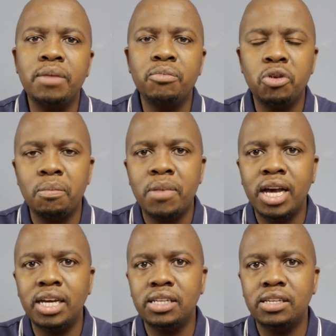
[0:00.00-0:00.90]
your
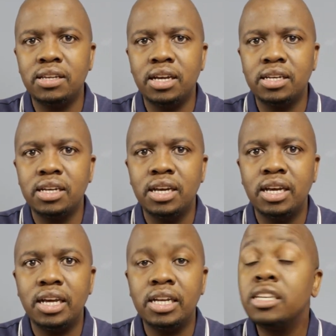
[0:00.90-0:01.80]
mindset
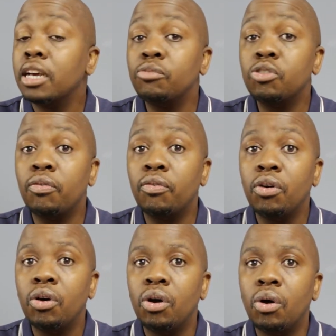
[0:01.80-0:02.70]
in terms of
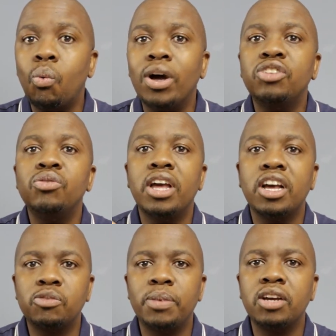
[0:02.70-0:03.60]
what do you
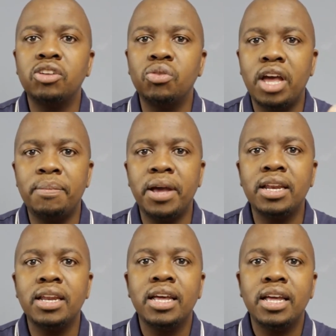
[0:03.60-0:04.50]
expect to
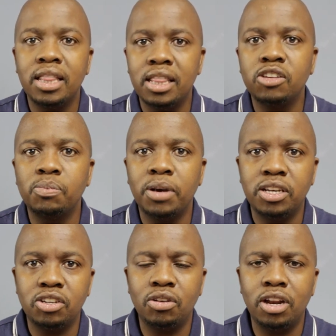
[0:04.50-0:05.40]
happen in this
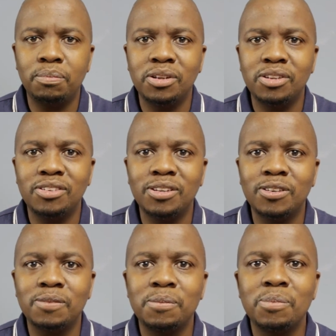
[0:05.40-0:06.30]
particular business.
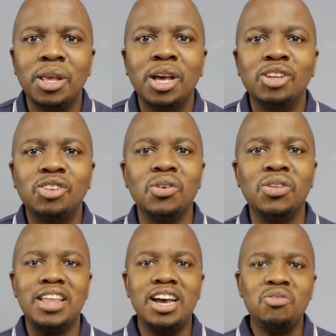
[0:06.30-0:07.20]
So
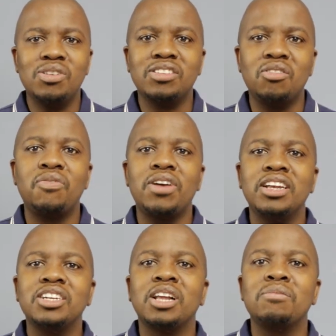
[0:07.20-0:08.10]
that was our
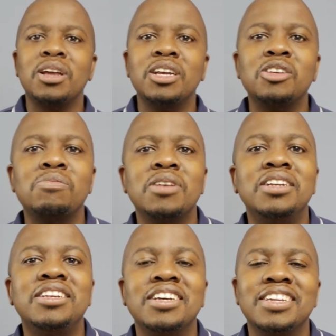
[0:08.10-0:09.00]
financial
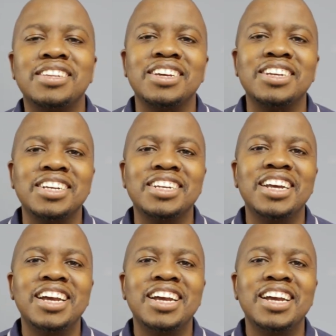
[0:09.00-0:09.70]
management session.